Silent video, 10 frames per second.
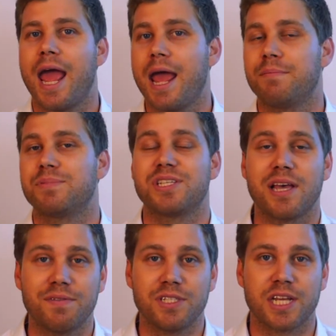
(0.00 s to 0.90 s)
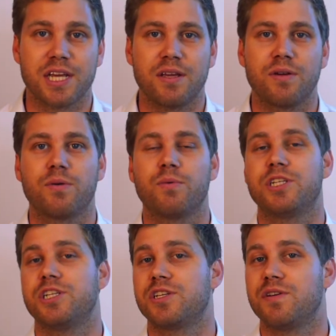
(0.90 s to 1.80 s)
M70,
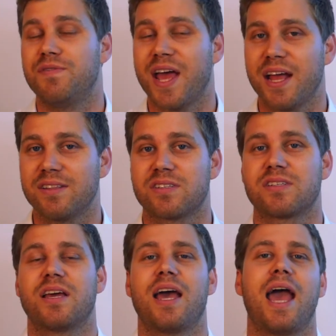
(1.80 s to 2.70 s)
which is advanced,